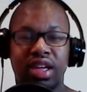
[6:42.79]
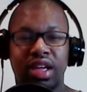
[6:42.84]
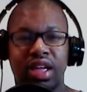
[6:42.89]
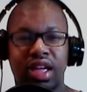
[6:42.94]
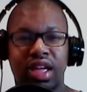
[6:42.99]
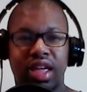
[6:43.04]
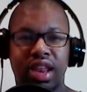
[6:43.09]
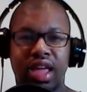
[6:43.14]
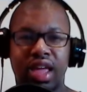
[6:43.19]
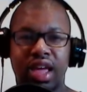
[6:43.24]

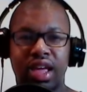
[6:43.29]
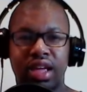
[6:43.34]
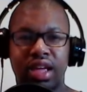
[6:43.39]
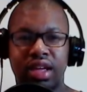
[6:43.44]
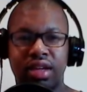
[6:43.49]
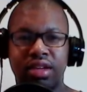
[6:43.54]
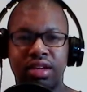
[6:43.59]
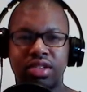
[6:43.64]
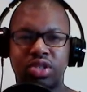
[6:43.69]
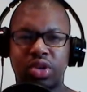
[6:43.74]
in
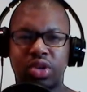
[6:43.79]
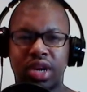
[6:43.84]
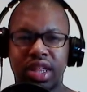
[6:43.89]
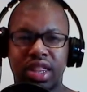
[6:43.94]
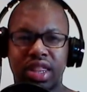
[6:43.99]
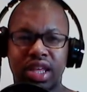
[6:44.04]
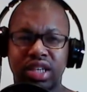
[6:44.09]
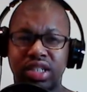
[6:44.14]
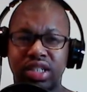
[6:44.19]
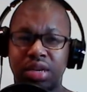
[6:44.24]
a
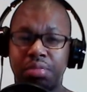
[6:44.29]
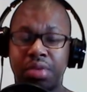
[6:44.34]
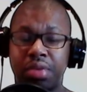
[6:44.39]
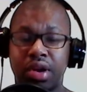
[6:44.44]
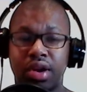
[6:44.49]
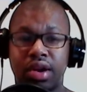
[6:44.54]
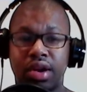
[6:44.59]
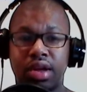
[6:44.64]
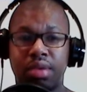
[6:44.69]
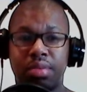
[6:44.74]
transition
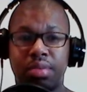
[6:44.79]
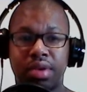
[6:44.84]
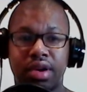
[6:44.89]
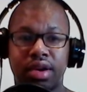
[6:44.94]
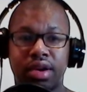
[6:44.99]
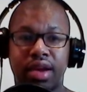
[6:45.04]
period where